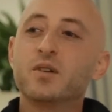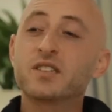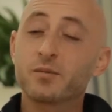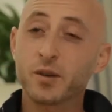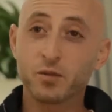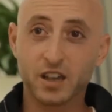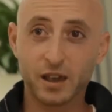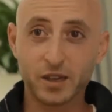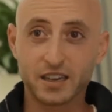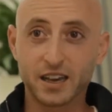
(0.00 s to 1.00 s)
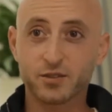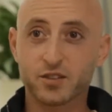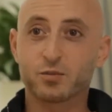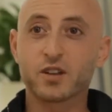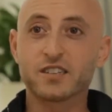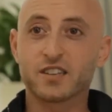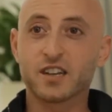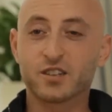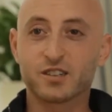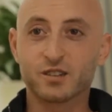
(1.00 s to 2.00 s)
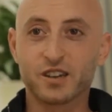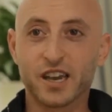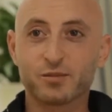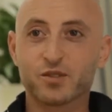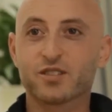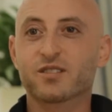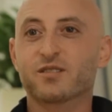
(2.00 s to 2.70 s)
But some people gave me gifts, PlayStation 2 games.